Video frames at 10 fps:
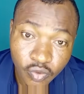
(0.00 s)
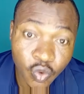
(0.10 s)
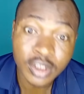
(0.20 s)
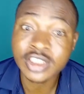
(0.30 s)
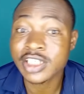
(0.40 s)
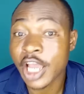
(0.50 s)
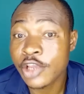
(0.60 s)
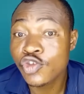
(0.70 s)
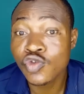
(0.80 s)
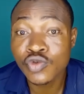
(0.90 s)
What
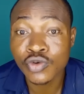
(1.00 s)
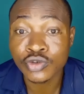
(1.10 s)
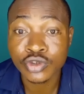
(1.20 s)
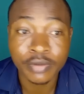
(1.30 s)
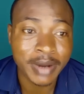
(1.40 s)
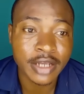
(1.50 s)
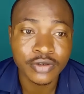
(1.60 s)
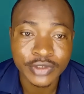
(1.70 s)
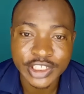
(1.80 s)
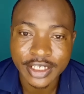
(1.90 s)
can you use to buy
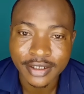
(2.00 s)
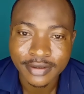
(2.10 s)
Uche?